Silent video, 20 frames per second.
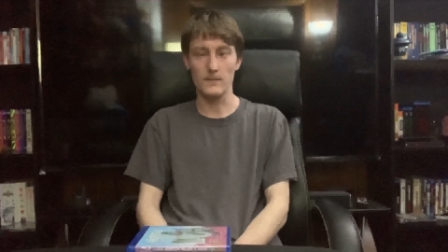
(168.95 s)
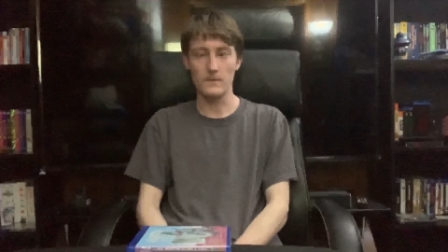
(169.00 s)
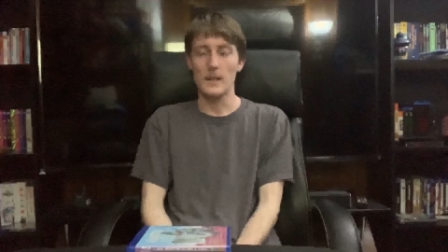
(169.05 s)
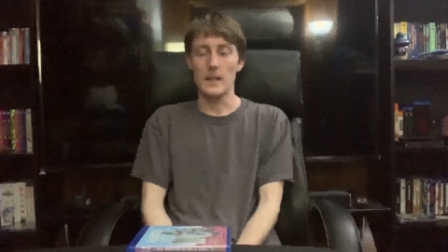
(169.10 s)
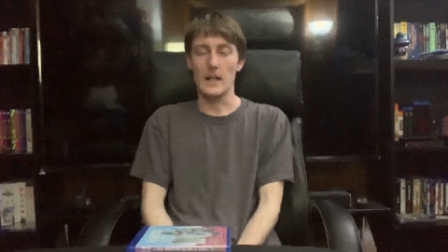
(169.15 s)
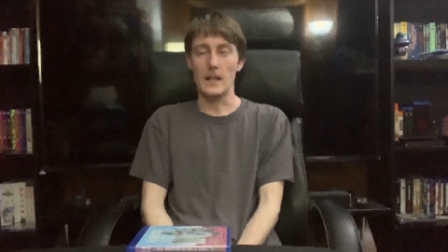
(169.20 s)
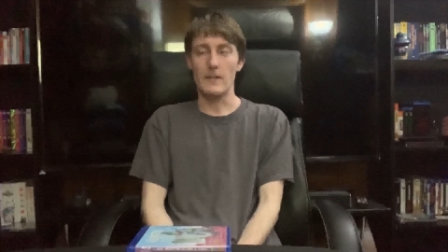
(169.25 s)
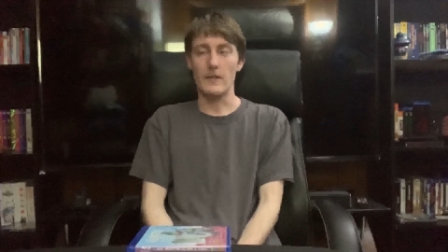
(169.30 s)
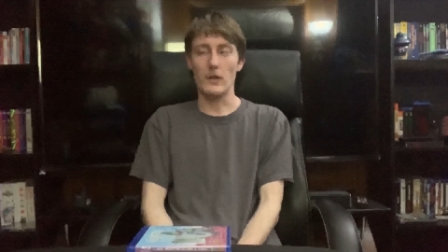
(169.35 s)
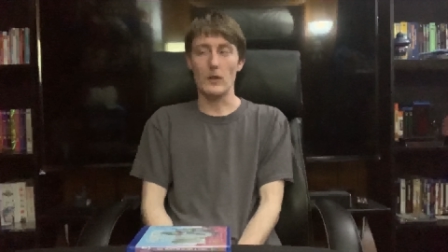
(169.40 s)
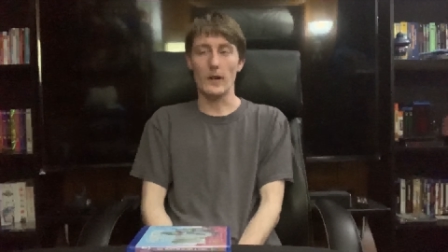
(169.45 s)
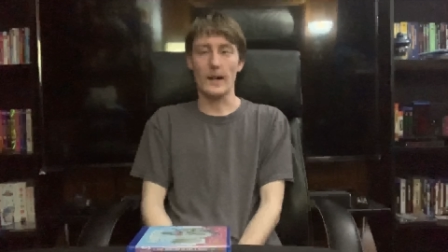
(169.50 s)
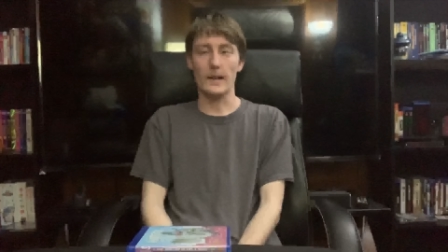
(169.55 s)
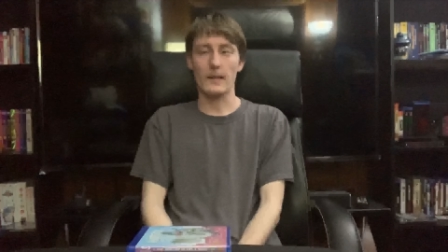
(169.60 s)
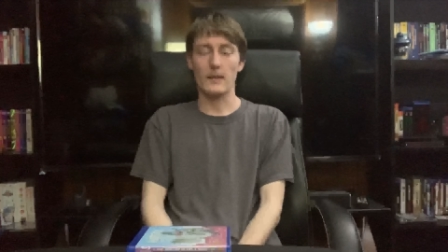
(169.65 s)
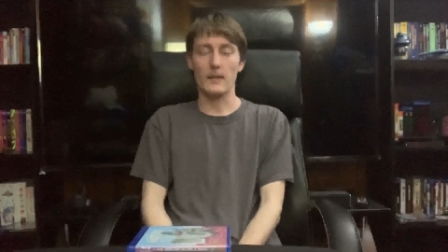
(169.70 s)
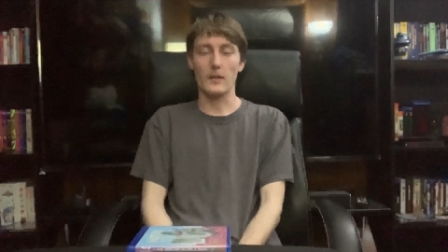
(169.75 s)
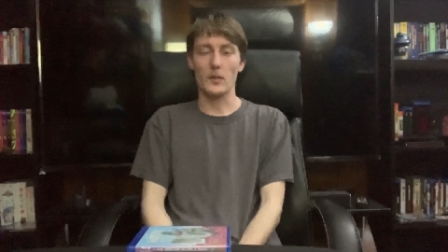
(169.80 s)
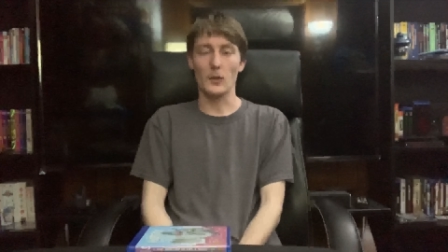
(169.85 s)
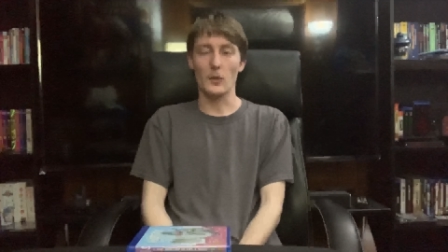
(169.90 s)
And if you'd like
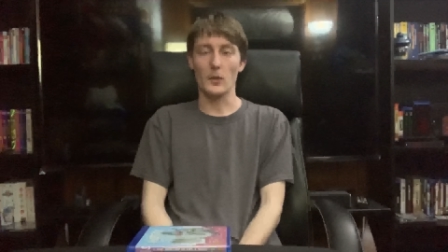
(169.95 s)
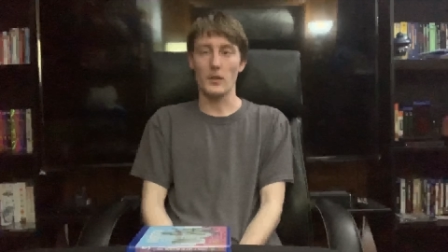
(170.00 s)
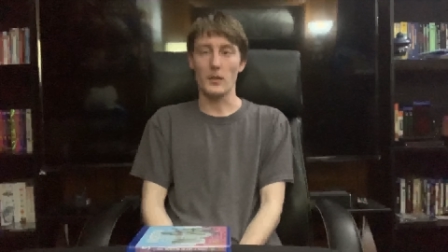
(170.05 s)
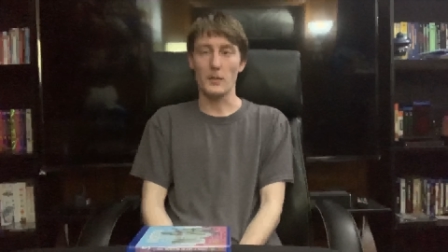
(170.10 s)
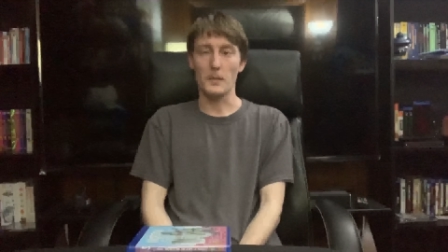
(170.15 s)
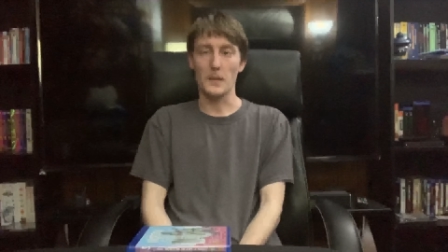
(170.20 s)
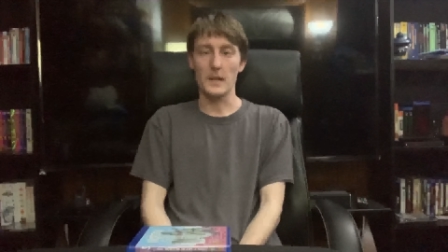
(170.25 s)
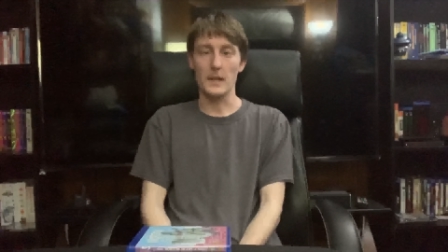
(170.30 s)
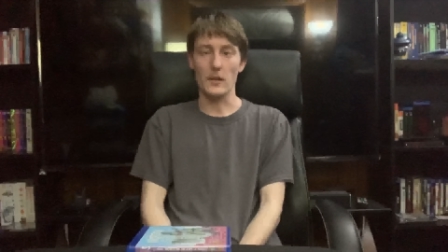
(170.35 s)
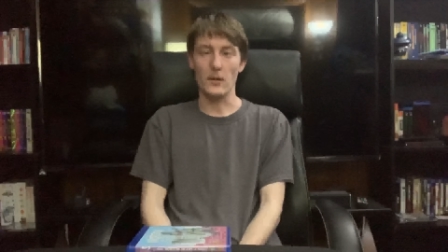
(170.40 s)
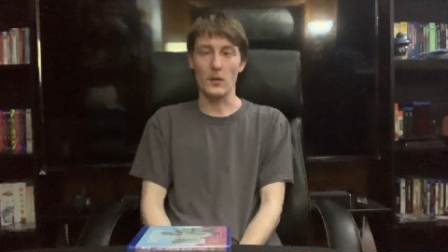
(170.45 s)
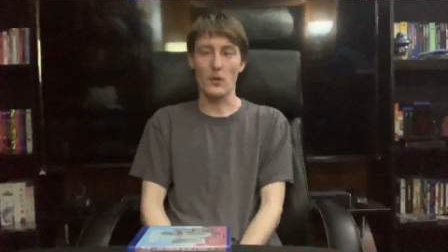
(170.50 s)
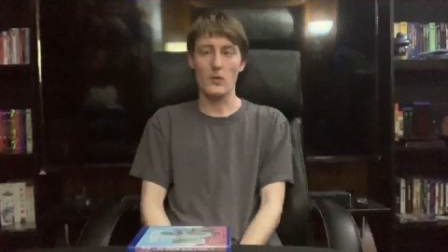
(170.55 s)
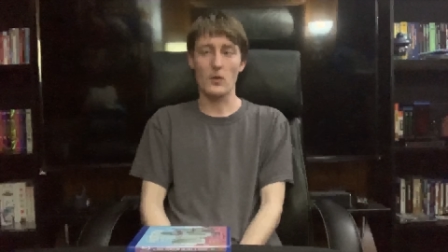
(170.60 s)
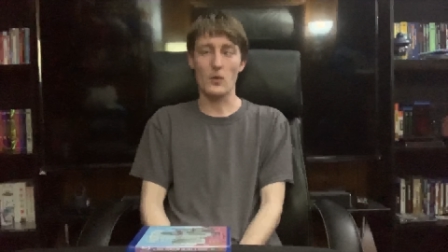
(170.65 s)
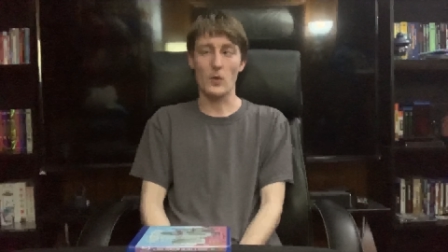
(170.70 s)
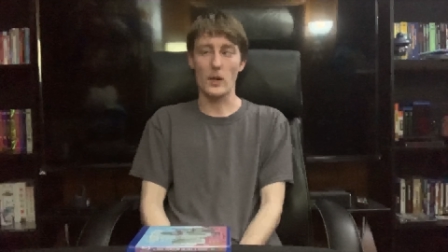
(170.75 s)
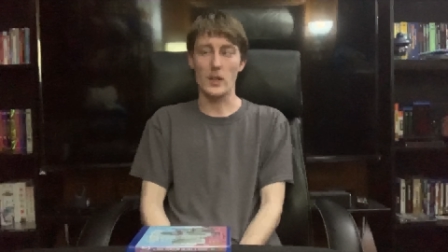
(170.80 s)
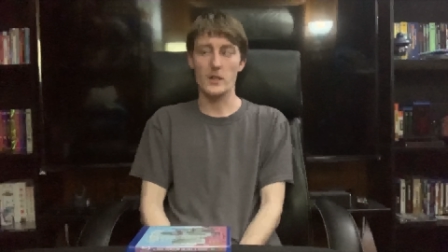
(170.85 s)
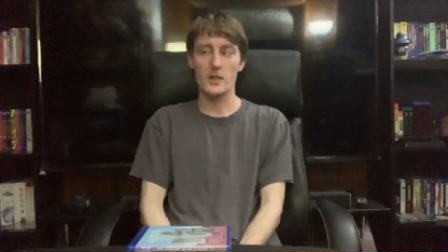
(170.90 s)
to submit your own
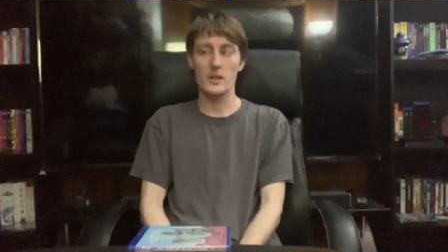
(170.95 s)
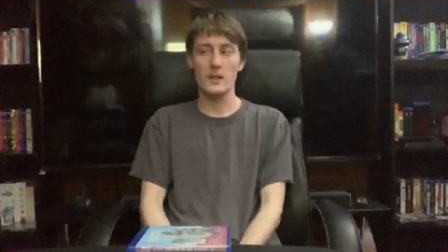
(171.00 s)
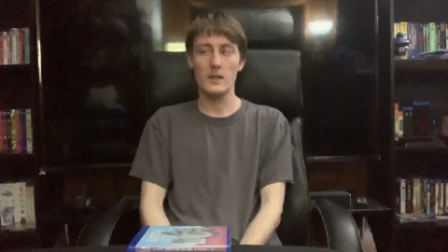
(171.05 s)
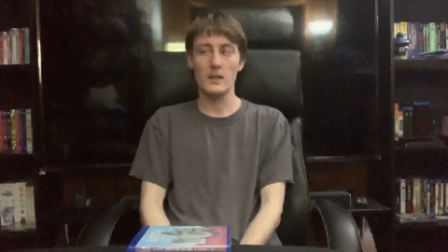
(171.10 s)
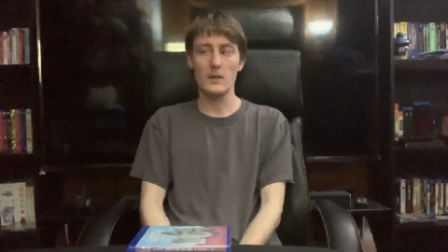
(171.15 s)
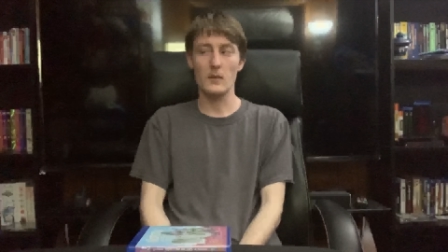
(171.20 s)
question,